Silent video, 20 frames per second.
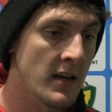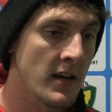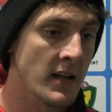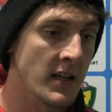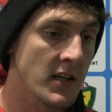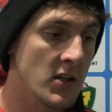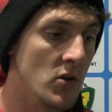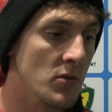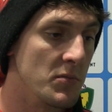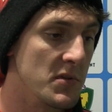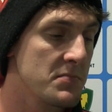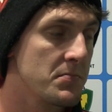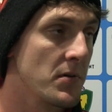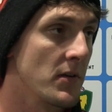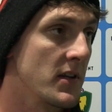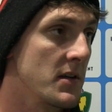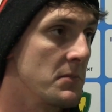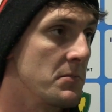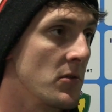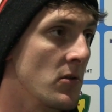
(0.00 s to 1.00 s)
And Gilby's
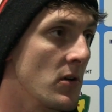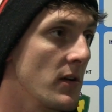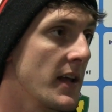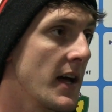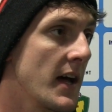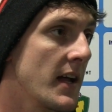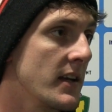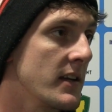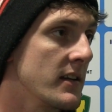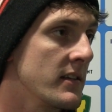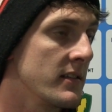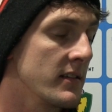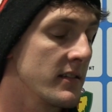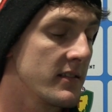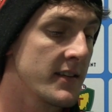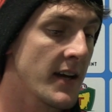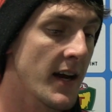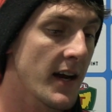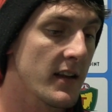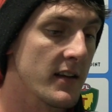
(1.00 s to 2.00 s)
probably brought that, and
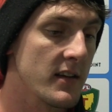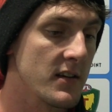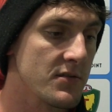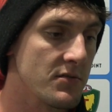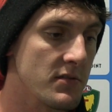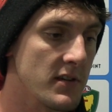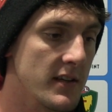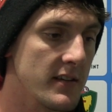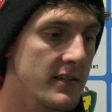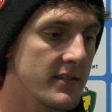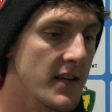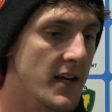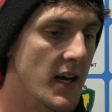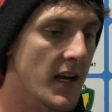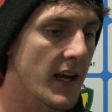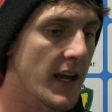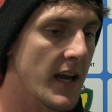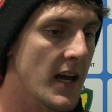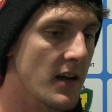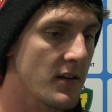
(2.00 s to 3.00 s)
his tackling's really
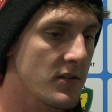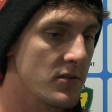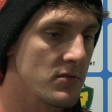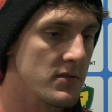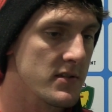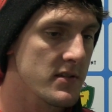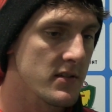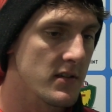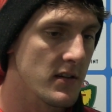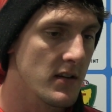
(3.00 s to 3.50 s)
standing out to us.